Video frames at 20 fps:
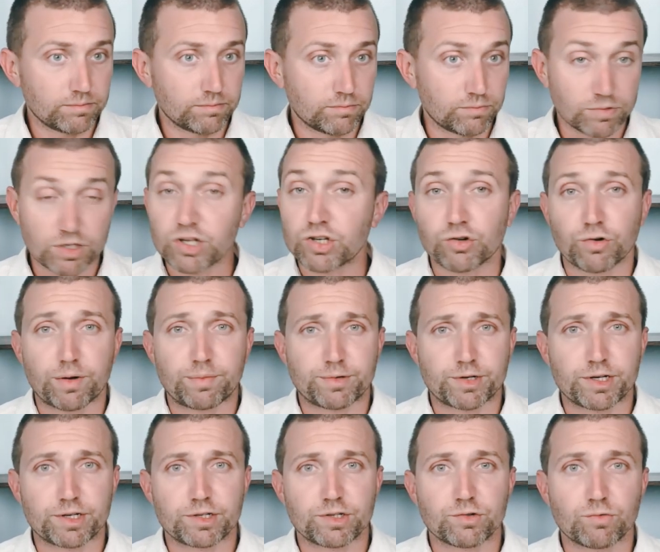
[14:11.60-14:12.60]

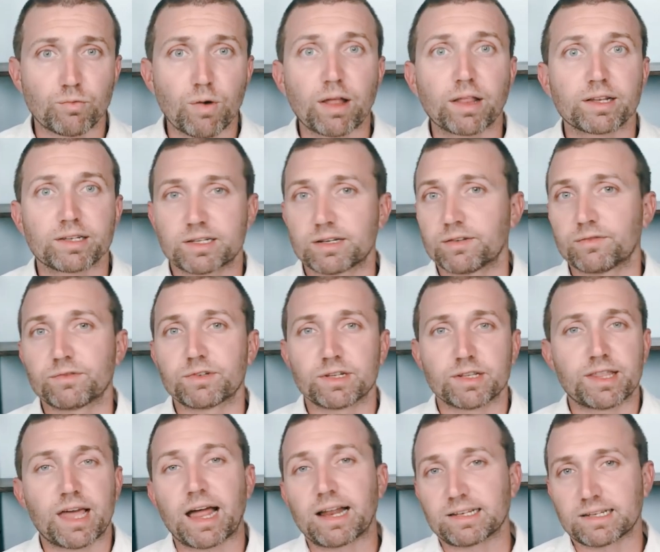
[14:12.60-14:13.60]
descriptions relative to
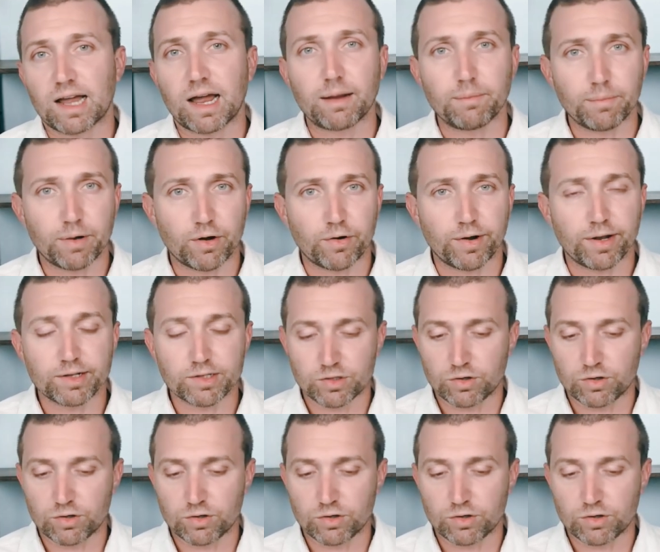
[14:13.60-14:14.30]
that time period.